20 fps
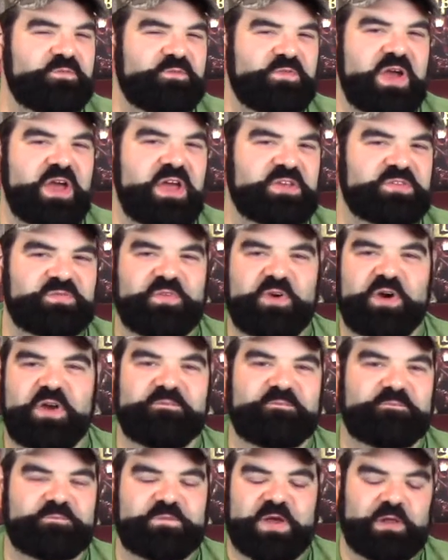fast,
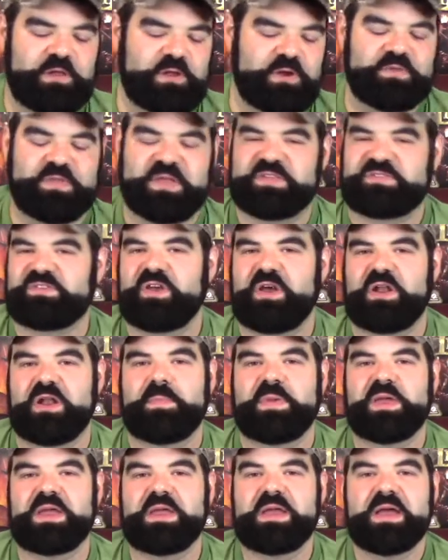fun filler that's going
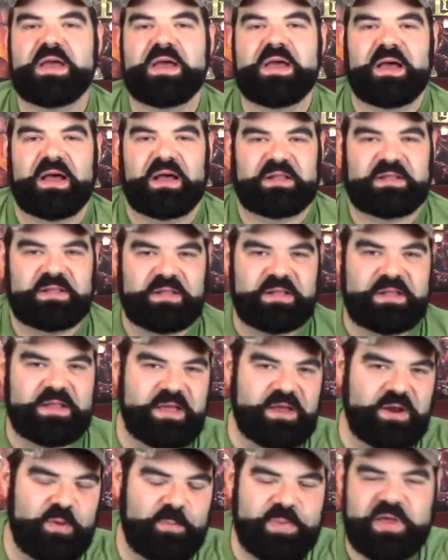to be a
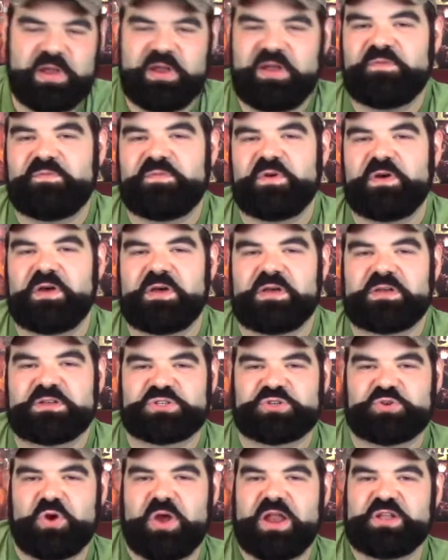little bit of uh,
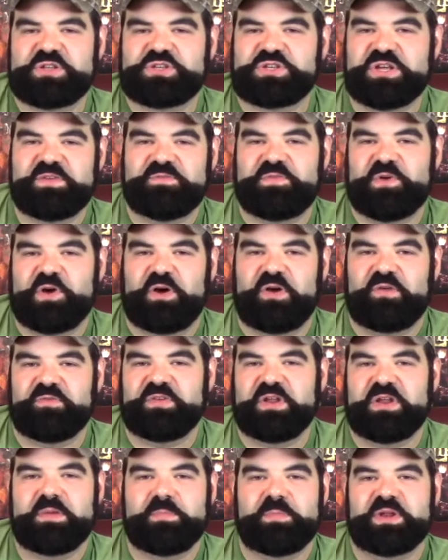strategy involved
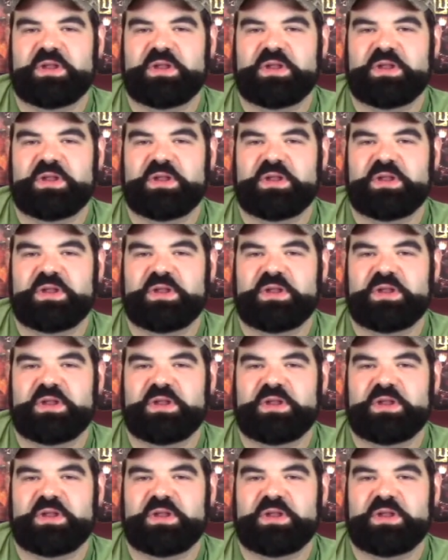in it.